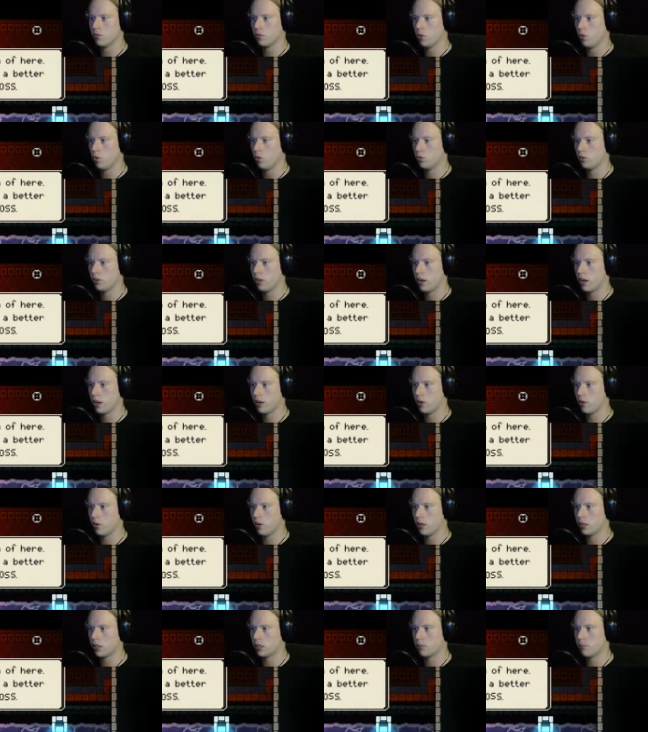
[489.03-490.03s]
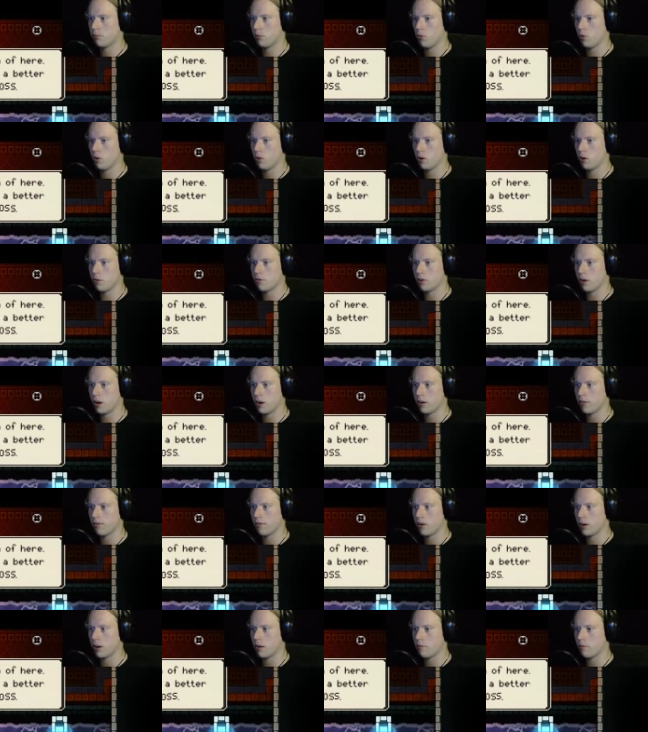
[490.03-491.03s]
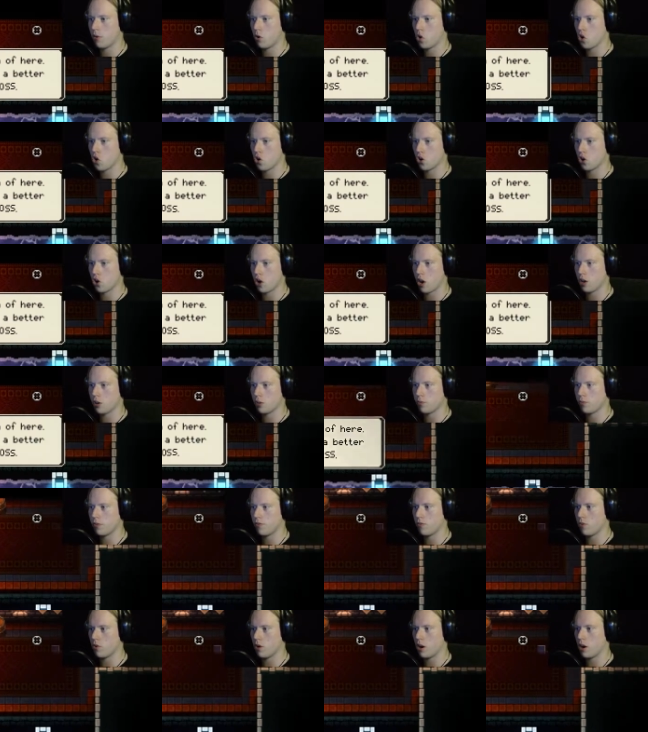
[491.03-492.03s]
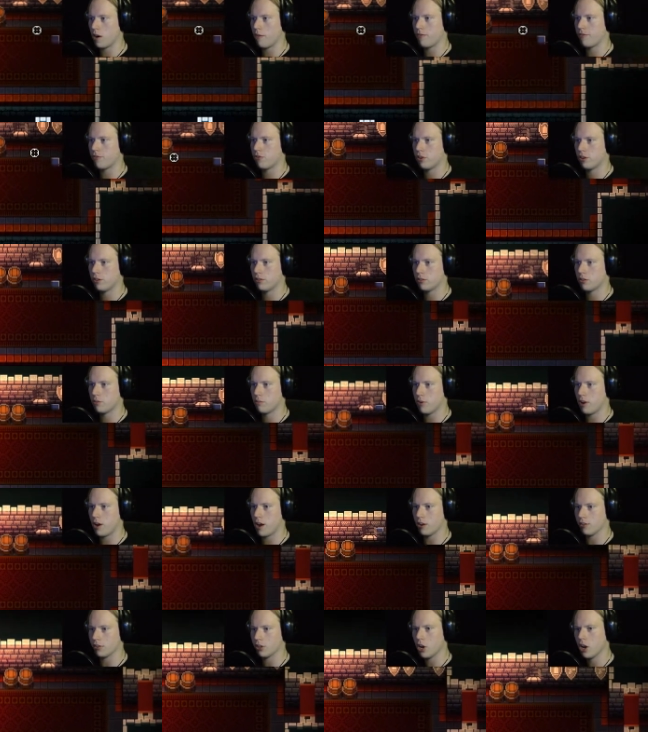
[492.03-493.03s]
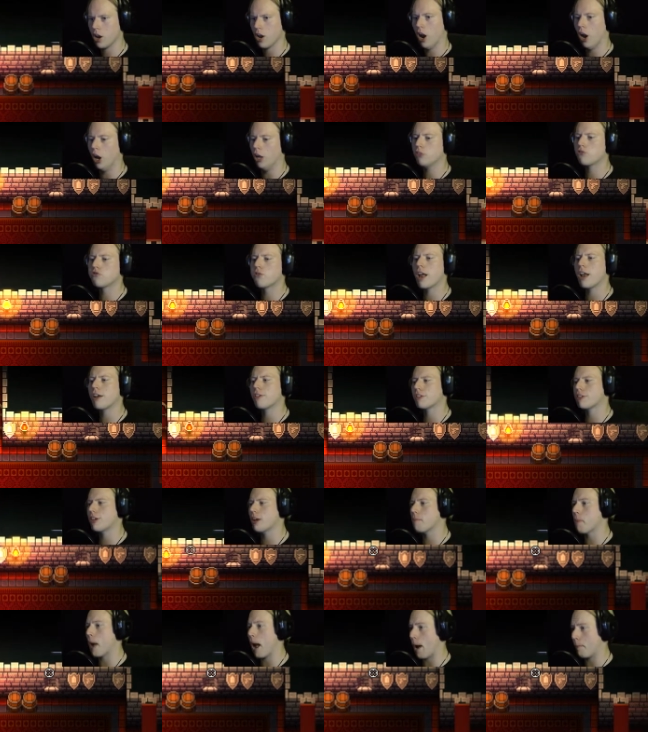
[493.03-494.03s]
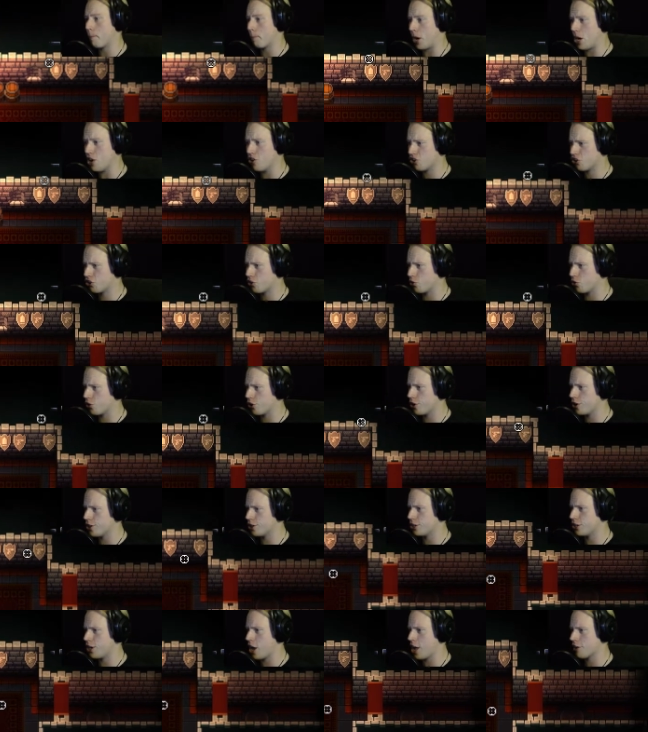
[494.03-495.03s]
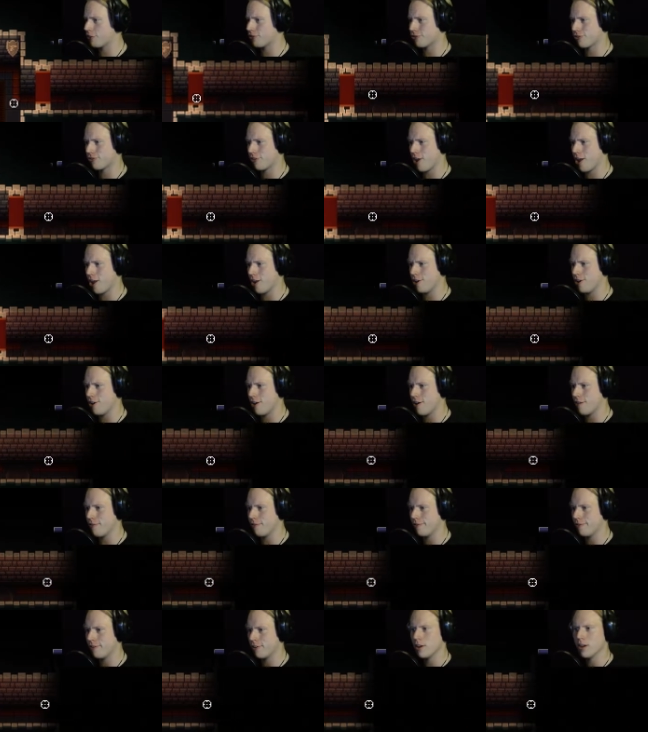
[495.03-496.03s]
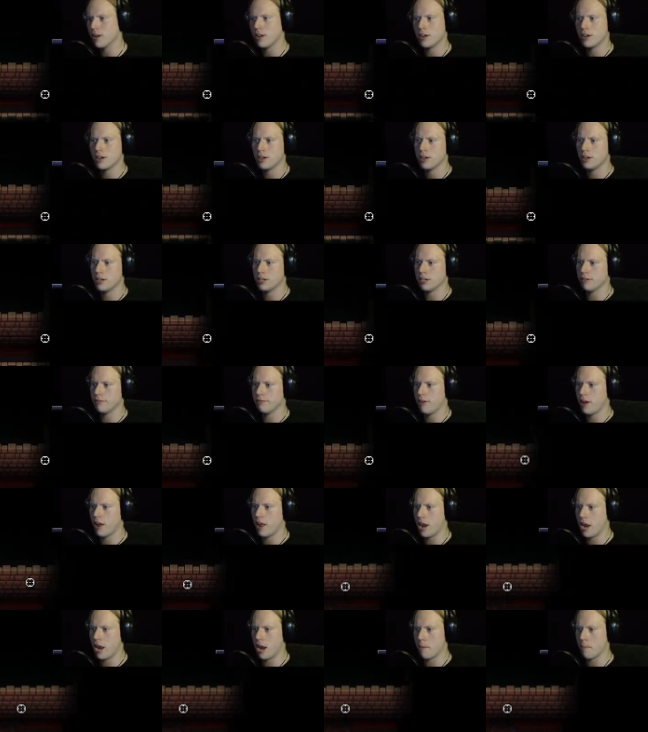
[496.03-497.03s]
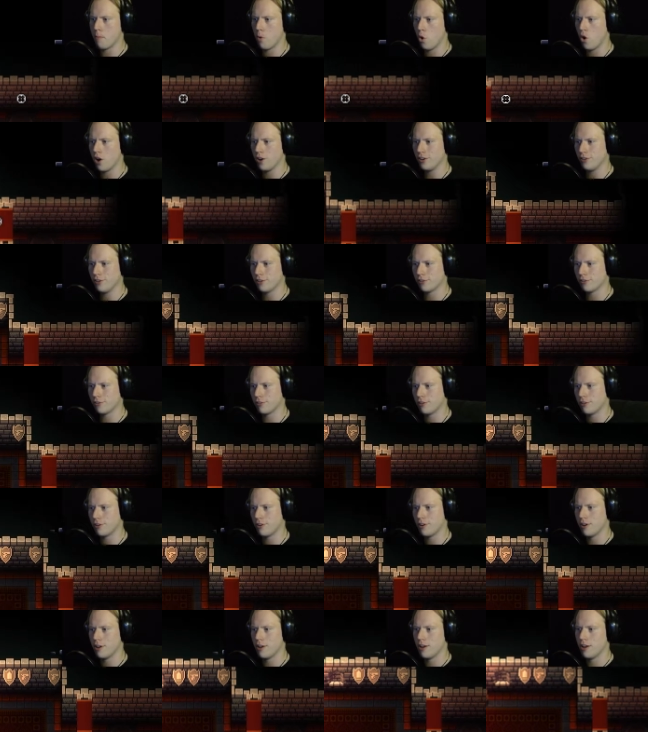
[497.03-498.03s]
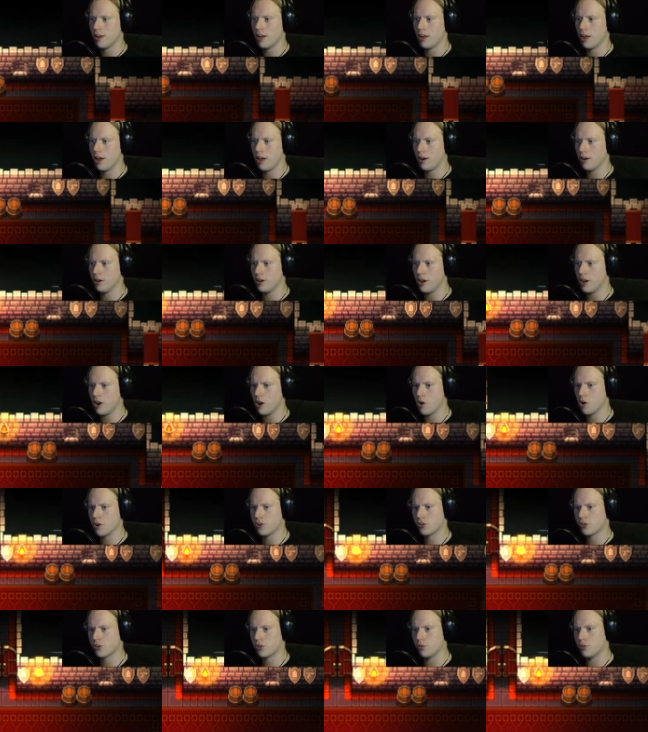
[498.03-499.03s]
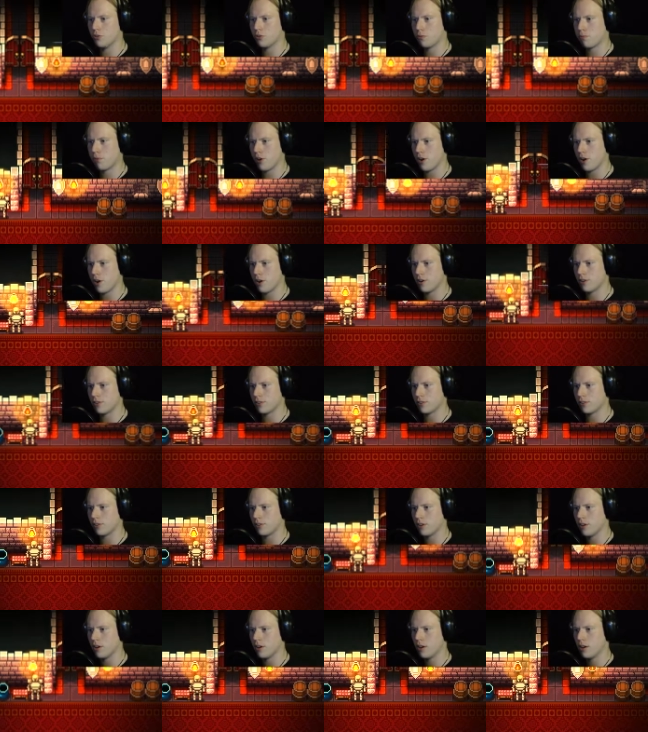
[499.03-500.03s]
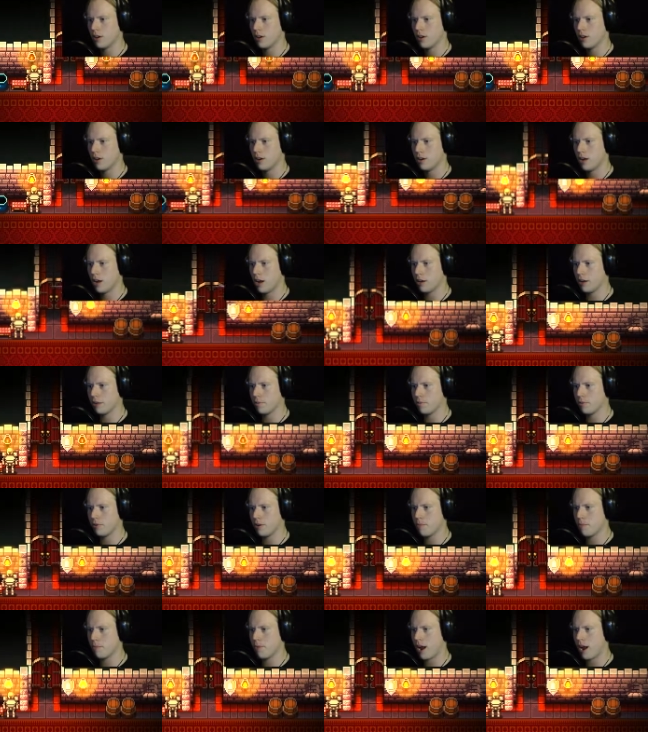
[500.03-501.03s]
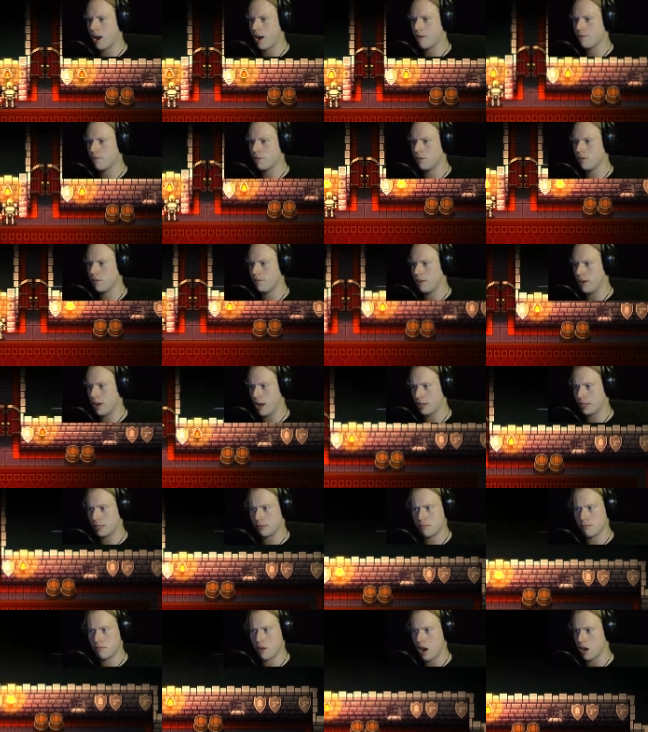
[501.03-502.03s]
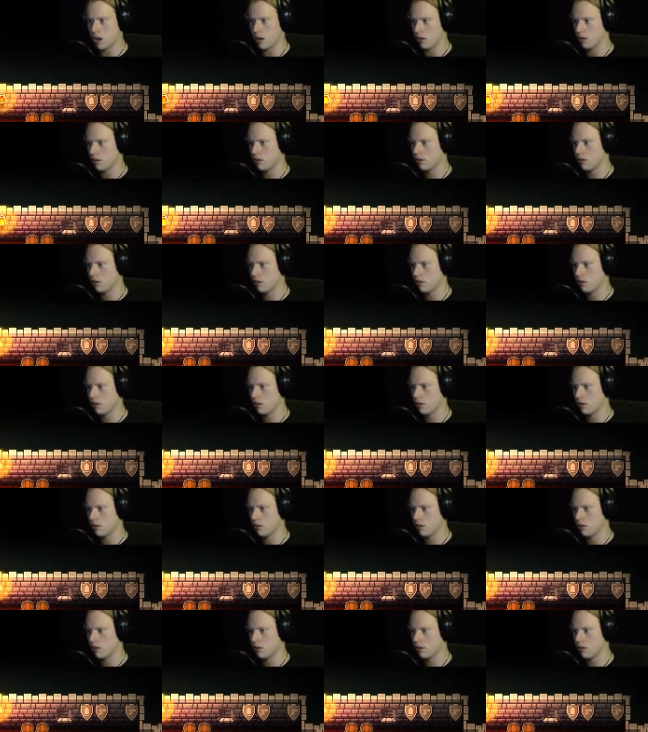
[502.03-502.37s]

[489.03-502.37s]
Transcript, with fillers: Okay, go explore, trying to find better guns before I challenge the boss. Are you trying to say my pea shooter is not strong enough to fight the boss? I don't know. It just shoots peas. That's pretty powerful, if you ask me.